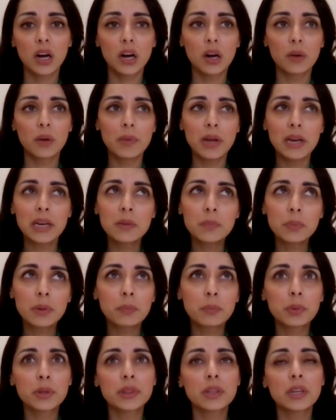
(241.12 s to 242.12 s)
many
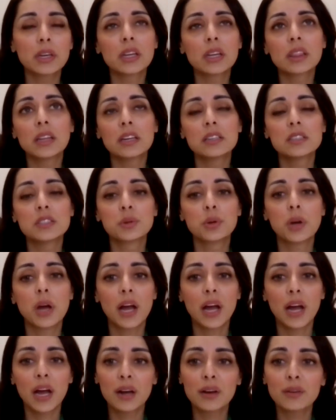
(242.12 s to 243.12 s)
people think that to
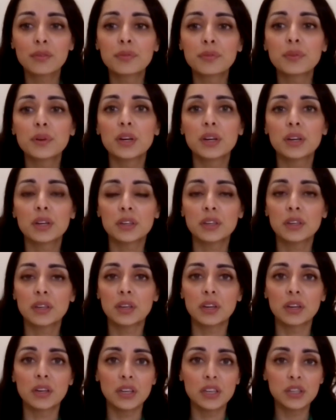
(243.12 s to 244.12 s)
have
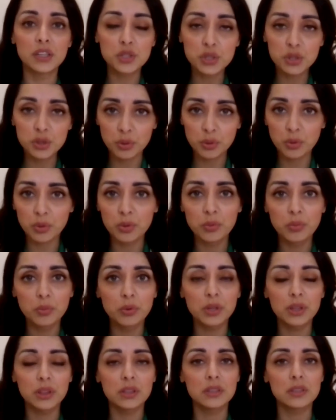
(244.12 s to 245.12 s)
an issue
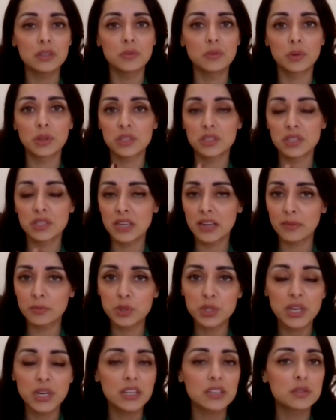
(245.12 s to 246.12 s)
with the
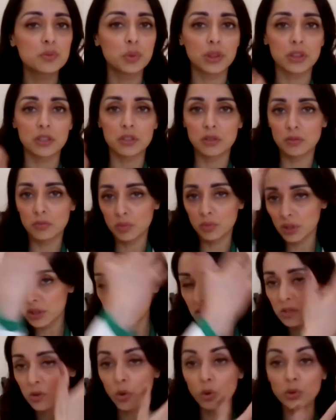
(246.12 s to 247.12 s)
TMJs, with
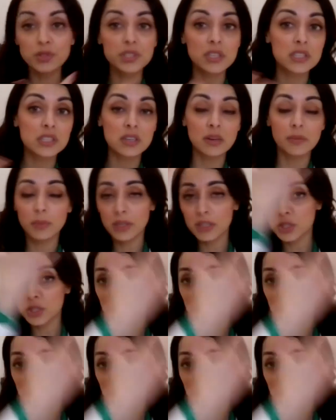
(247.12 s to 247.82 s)
this whole system in